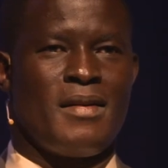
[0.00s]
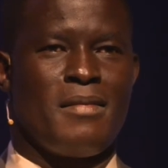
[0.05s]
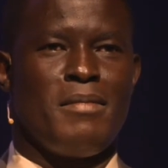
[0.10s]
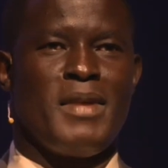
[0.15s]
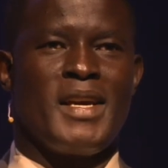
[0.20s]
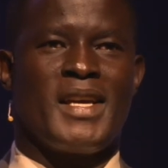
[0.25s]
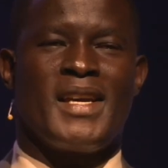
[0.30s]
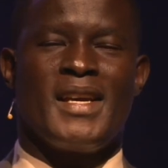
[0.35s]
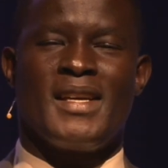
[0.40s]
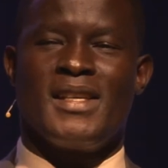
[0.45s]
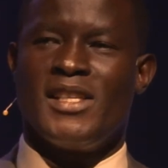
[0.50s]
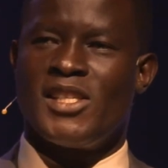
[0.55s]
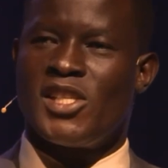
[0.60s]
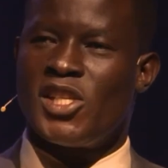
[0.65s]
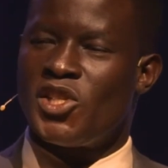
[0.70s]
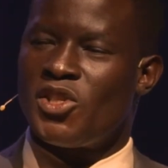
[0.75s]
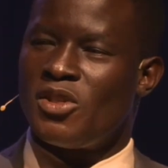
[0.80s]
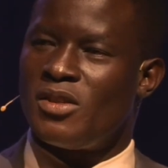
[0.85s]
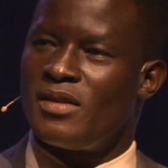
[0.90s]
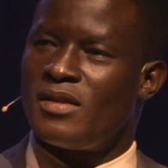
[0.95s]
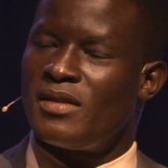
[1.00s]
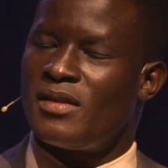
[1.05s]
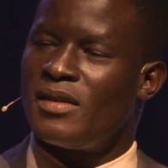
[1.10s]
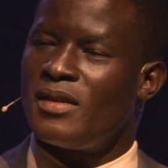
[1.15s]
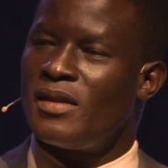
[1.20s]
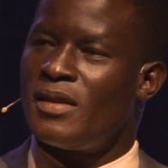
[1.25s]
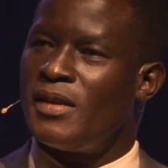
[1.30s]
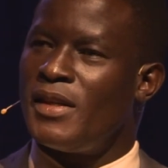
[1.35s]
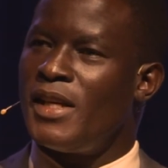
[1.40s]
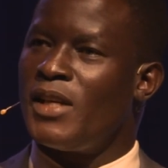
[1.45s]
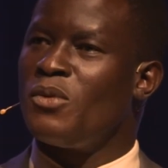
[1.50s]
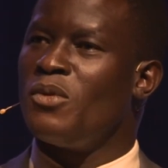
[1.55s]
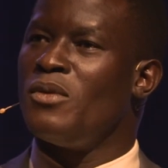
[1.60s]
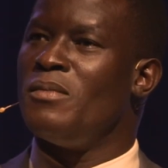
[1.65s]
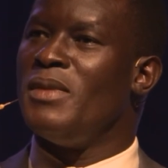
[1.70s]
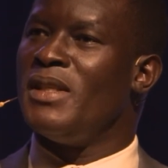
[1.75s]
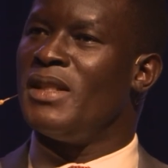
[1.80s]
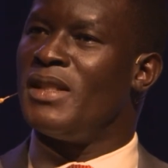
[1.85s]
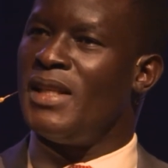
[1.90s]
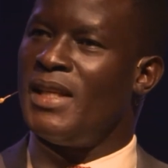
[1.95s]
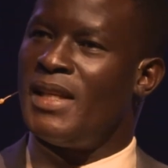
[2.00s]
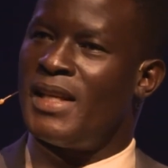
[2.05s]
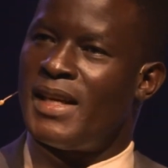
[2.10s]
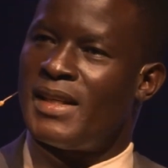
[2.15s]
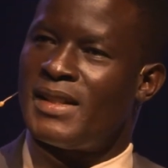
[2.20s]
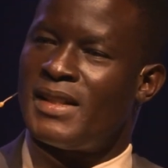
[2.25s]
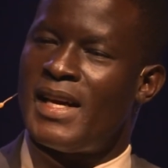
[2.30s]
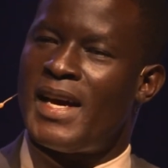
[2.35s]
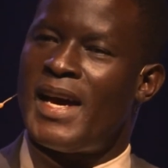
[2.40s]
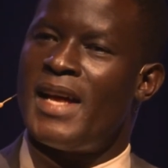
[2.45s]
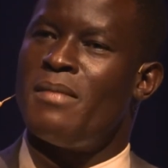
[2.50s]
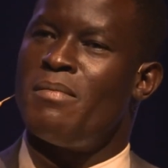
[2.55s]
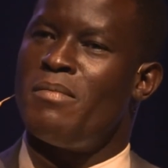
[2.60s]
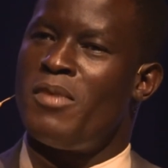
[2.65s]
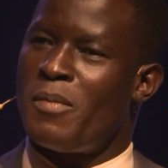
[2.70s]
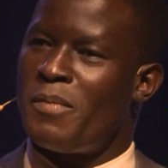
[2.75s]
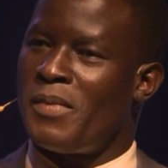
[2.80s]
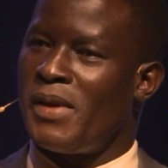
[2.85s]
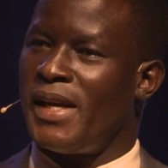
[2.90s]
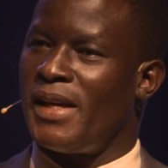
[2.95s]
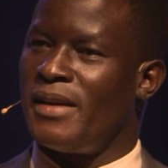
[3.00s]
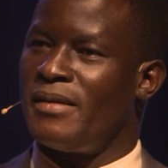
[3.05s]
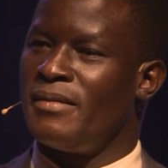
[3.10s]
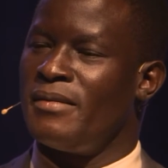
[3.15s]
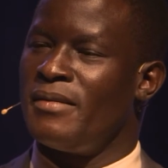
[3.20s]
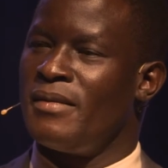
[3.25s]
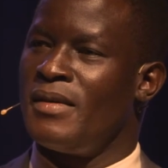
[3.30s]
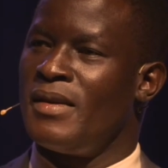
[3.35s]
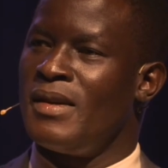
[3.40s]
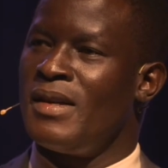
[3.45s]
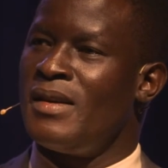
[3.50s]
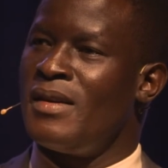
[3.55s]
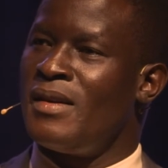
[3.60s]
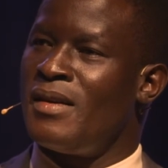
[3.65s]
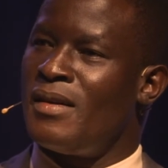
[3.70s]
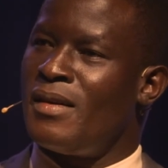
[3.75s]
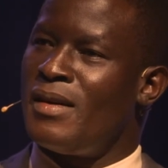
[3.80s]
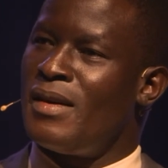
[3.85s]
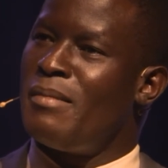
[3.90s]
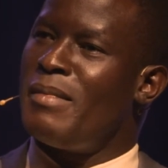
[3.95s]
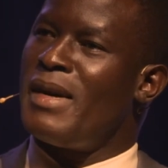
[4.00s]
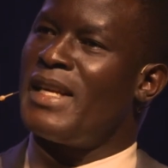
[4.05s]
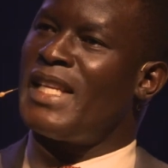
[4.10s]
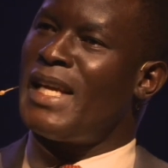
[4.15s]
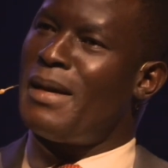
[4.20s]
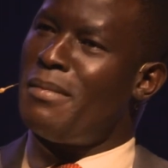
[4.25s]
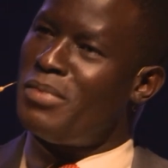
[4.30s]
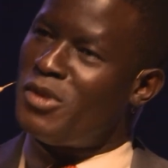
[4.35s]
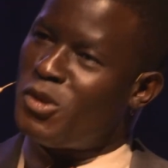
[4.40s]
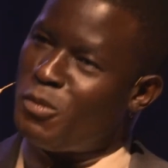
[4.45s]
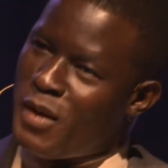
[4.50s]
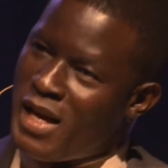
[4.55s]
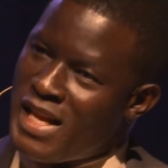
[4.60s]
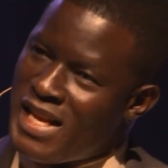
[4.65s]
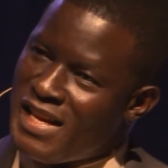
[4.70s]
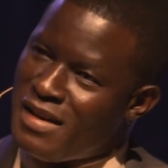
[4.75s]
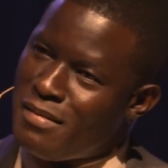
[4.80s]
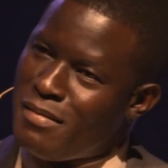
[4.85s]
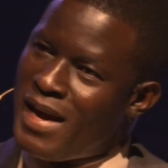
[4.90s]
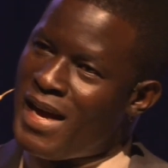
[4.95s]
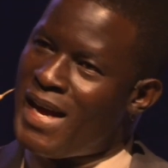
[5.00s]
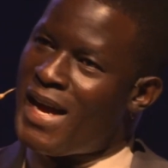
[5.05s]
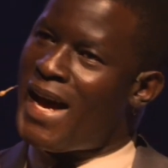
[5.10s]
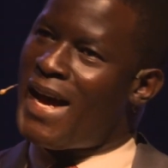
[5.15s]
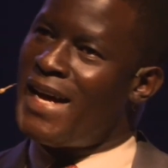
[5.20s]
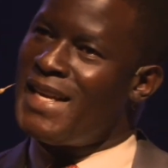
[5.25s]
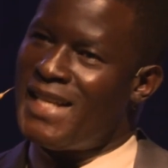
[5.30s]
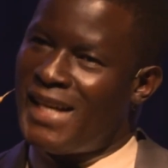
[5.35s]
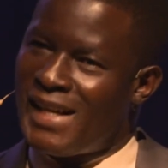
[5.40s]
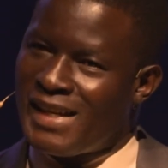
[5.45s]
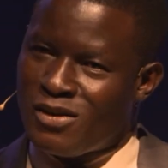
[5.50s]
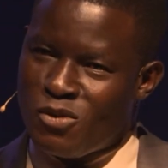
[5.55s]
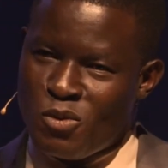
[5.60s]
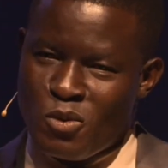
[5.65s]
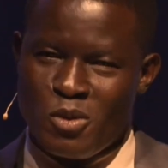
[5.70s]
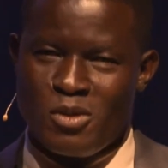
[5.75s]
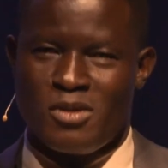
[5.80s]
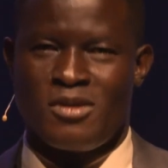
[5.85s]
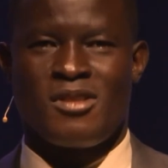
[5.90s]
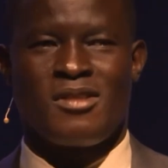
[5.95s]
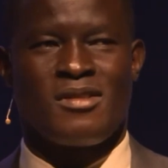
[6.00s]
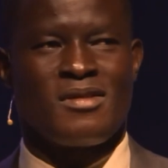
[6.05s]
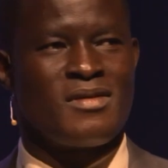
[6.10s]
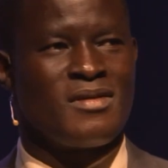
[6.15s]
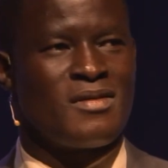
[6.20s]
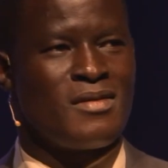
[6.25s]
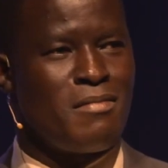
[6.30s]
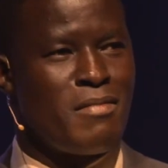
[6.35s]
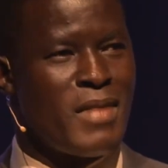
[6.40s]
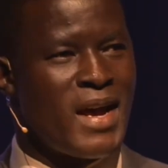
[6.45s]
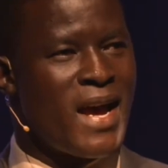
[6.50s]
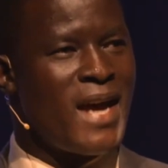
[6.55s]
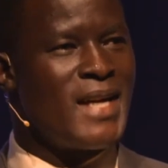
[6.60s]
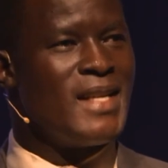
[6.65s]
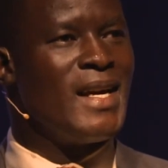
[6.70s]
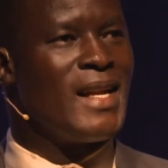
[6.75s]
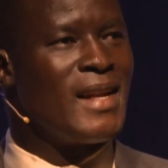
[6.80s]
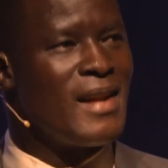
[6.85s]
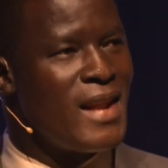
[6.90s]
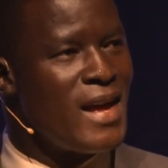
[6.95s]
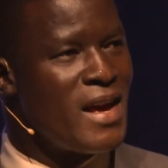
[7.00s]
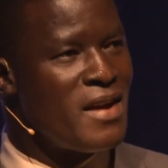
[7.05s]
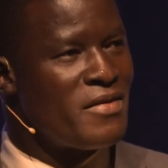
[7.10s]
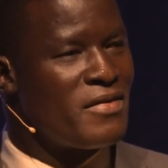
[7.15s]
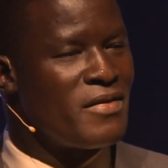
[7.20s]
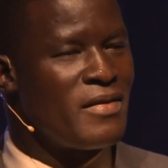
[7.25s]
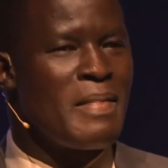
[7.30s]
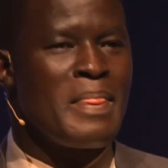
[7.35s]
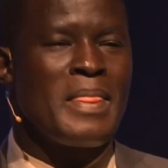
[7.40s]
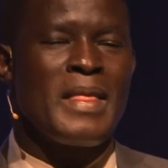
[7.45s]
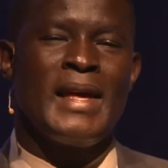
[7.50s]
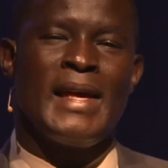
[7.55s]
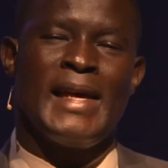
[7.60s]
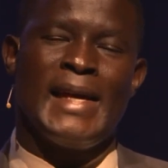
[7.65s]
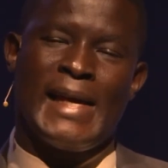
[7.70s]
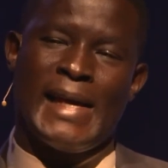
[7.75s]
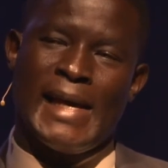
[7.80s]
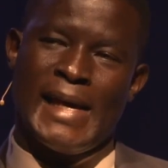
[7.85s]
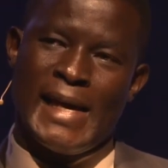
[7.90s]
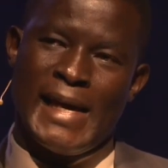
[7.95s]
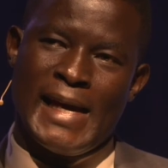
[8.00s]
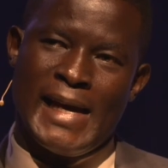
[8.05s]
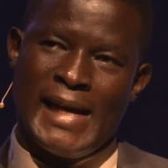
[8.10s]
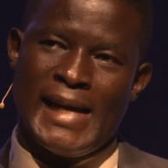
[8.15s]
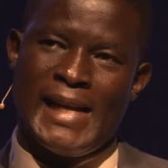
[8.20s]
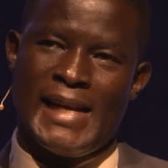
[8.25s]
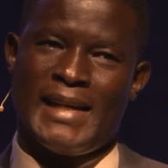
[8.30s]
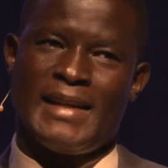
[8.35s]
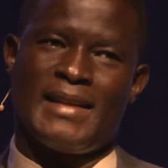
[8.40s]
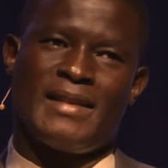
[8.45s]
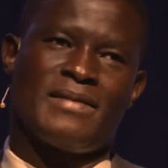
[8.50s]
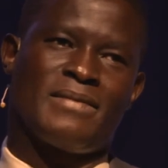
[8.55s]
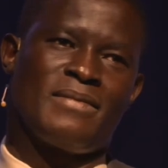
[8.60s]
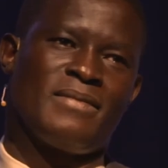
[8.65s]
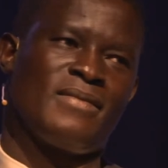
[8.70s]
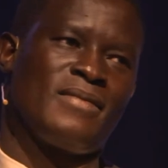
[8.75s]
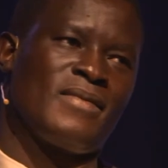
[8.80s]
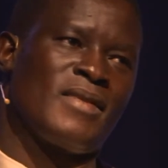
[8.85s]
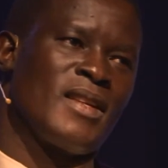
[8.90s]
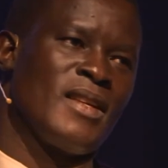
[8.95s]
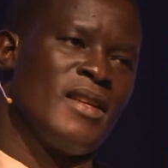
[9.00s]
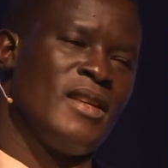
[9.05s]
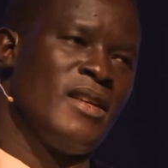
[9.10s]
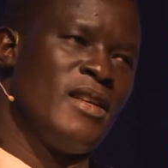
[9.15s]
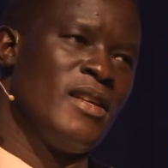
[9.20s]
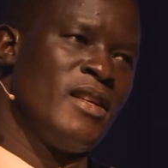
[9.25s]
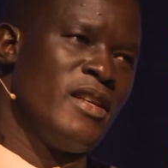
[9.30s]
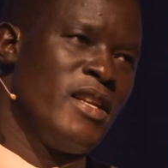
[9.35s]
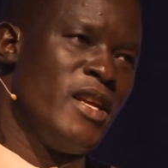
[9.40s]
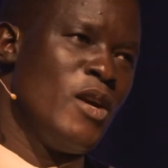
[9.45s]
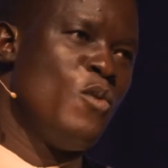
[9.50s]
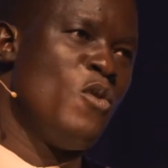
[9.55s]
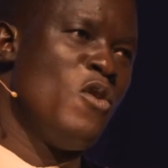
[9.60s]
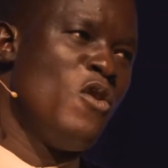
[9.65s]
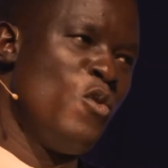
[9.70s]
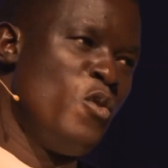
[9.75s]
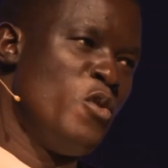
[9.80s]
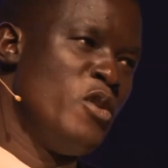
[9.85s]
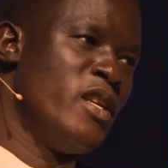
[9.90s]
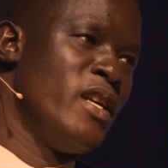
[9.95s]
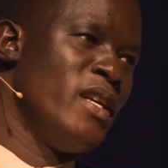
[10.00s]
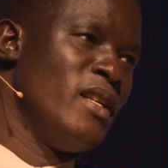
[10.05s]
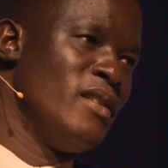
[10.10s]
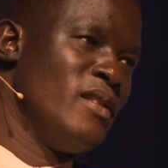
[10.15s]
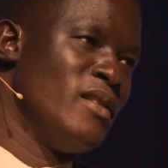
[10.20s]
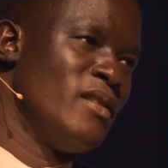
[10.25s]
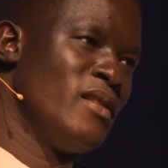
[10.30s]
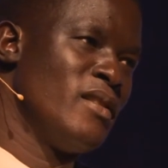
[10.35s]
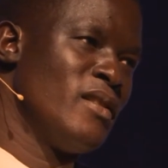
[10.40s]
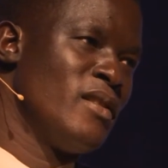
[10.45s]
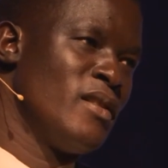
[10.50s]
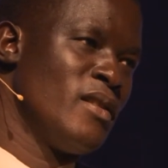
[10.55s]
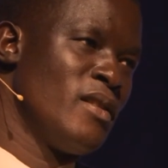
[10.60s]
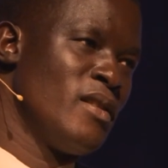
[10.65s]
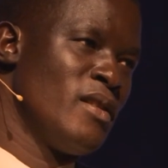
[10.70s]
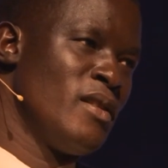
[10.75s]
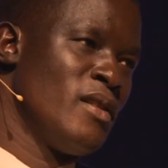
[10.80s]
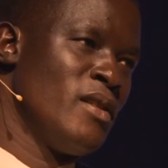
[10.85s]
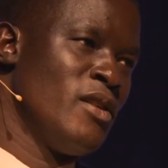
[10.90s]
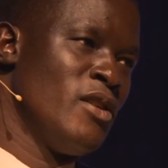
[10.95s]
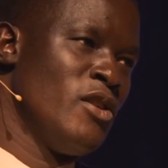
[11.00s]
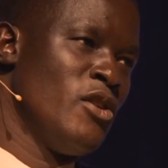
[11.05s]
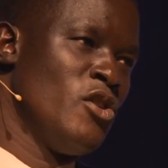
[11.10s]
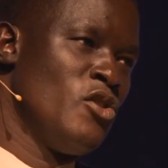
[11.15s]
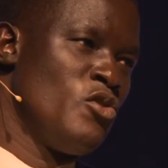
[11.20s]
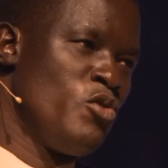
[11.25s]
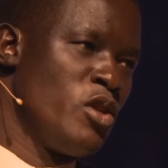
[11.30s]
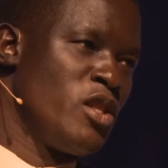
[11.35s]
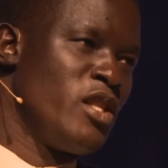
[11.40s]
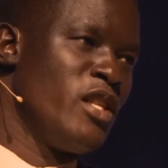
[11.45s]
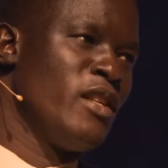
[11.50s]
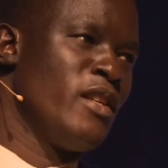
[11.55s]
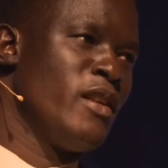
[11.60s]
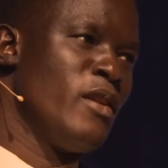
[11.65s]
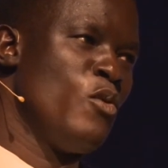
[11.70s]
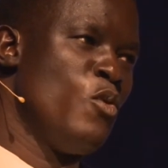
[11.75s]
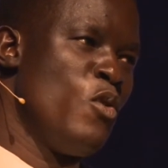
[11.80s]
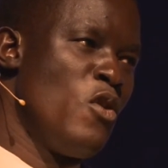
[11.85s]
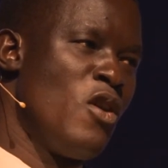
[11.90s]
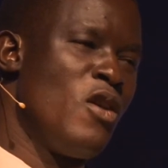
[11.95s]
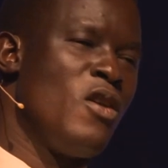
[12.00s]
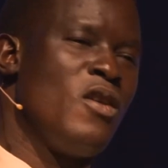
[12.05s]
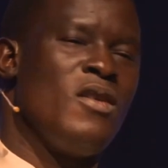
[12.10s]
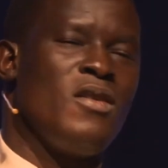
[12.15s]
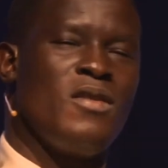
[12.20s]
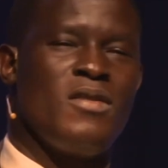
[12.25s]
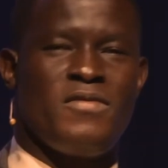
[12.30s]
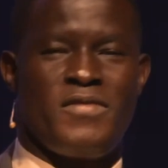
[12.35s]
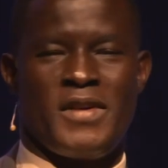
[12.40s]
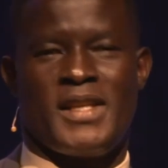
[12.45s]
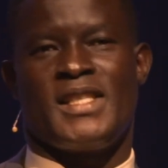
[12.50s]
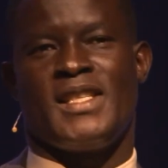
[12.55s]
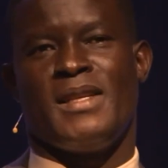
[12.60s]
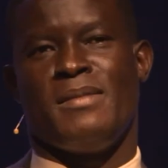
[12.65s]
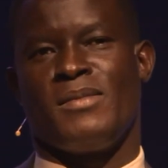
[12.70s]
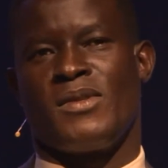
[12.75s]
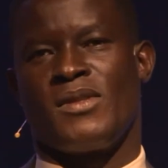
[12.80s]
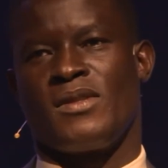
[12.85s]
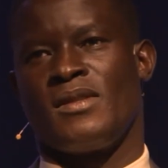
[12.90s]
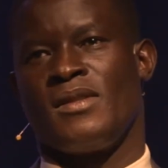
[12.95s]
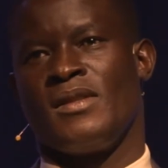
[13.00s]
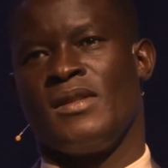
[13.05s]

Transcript: making decisions that would be seen as unpopular. But I'm spending my adulthood, my adult life, healing the war wounded, treating the war victims.